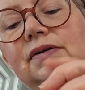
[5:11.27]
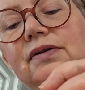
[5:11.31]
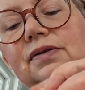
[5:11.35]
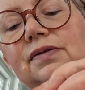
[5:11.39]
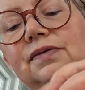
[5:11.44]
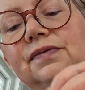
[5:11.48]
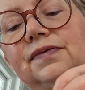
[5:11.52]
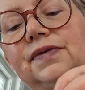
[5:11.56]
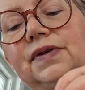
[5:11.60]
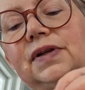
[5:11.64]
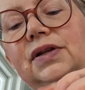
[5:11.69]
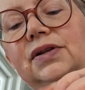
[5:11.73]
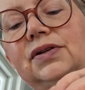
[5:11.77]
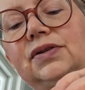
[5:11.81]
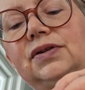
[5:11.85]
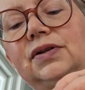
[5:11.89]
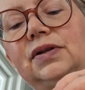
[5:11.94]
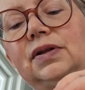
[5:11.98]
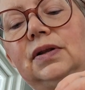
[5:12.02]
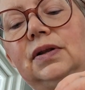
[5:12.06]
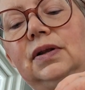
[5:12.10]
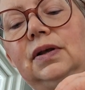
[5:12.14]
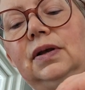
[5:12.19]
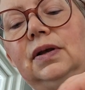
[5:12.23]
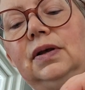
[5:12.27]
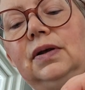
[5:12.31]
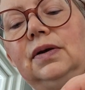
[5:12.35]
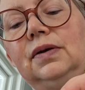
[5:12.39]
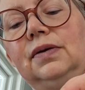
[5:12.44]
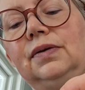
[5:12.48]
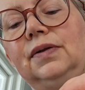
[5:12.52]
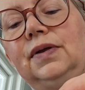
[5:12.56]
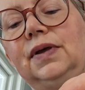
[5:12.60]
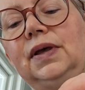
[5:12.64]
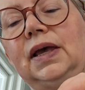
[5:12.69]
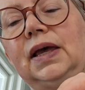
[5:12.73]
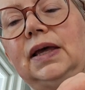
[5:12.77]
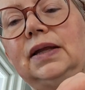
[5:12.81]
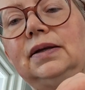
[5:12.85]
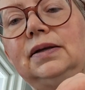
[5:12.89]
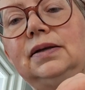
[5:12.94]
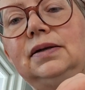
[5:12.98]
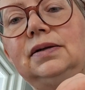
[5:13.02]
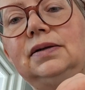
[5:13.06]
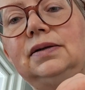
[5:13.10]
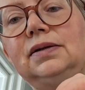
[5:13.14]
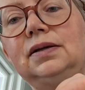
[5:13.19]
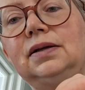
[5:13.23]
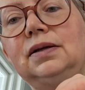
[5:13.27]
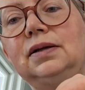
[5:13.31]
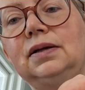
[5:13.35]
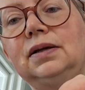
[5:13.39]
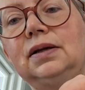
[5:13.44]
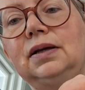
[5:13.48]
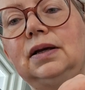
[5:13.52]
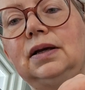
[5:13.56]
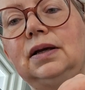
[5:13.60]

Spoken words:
to finish the end,